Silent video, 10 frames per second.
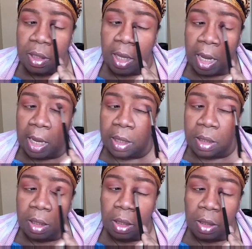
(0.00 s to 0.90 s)

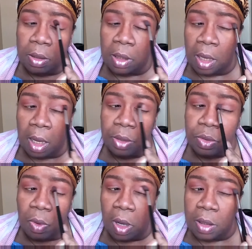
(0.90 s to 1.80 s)
in
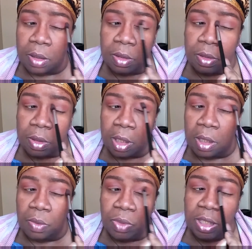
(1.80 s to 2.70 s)
New Orleans, in
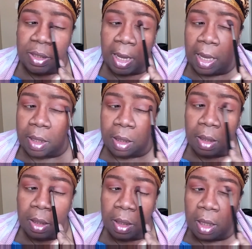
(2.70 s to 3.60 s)
Louisiana,
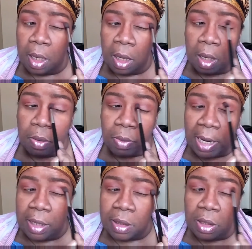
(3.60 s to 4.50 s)

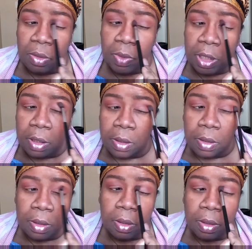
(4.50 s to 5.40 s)
right along with her.
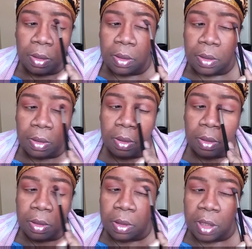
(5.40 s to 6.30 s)

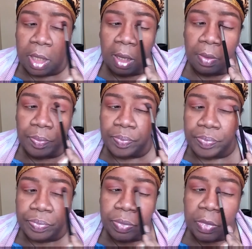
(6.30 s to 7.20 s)
So yeah.
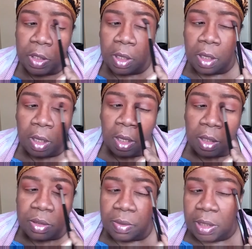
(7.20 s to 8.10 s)

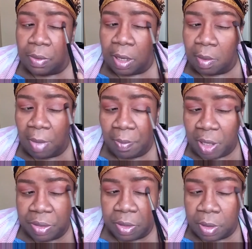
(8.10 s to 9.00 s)
So anyway, my
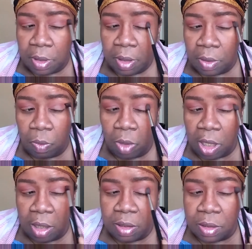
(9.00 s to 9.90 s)
mother
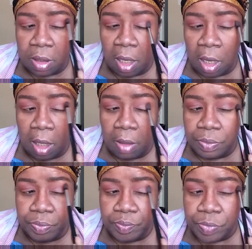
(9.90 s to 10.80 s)
was,
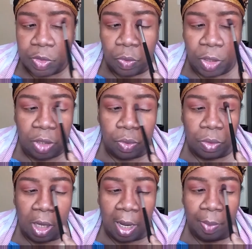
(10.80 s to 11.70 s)
we
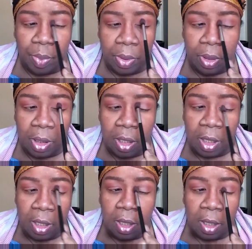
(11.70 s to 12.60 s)
grew up
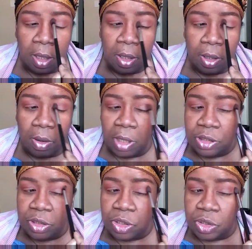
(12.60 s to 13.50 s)
going
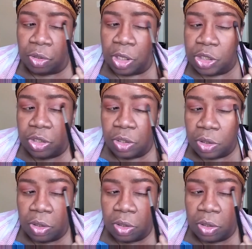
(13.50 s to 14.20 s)
to church